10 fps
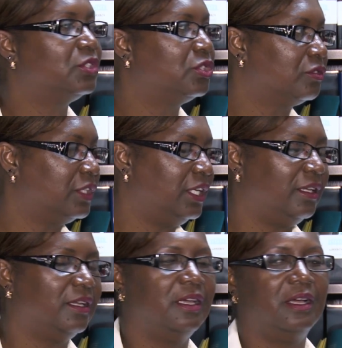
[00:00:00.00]

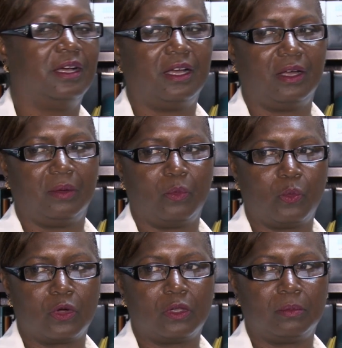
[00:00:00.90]
during
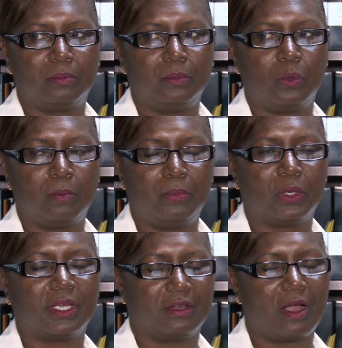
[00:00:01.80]
World
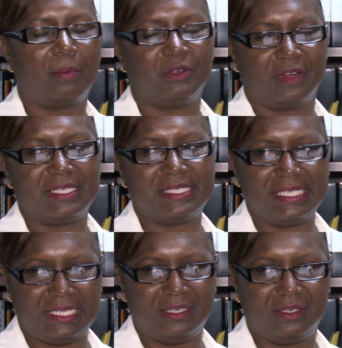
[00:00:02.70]
Book and Copyright
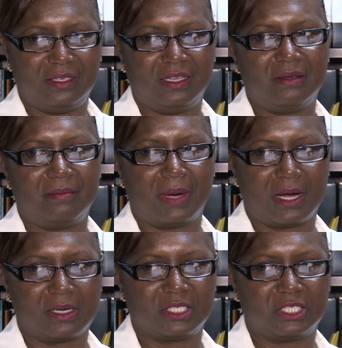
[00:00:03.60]
Day in
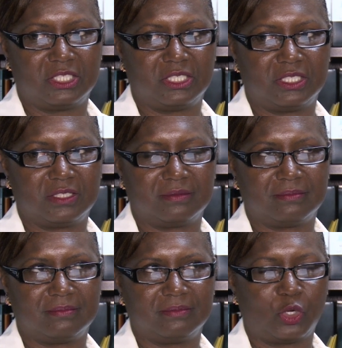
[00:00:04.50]
March.
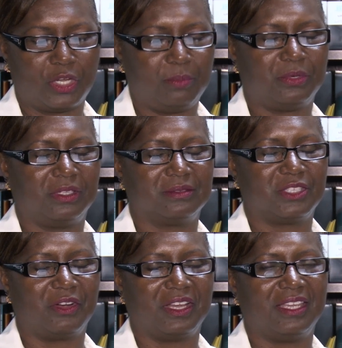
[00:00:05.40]
Or April,
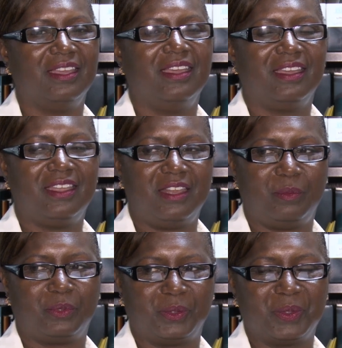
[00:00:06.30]
sorry, in
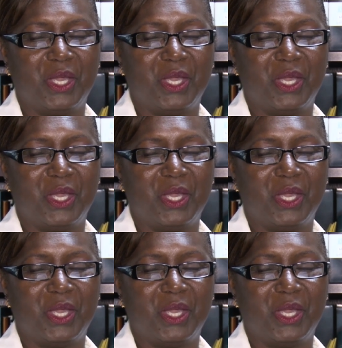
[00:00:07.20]
April.